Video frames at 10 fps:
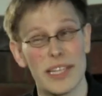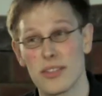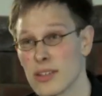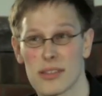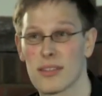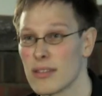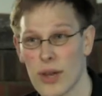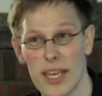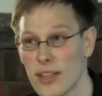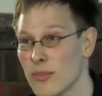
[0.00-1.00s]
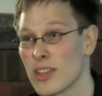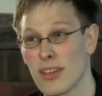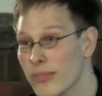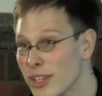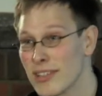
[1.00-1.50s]
It's just that Quakers, for
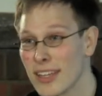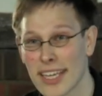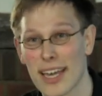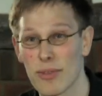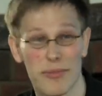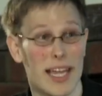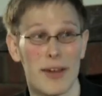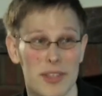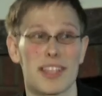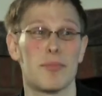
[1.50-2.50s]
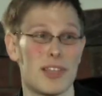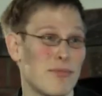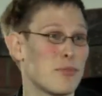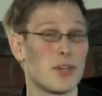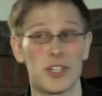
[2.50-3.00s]
some reason, like having flowers in their
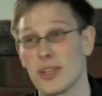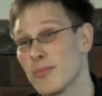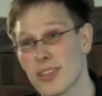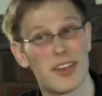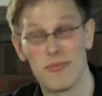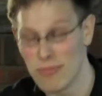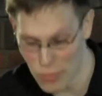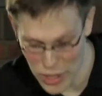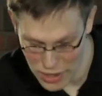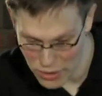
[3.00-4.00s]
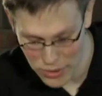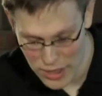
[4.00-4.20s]
meeting for worship, so we do.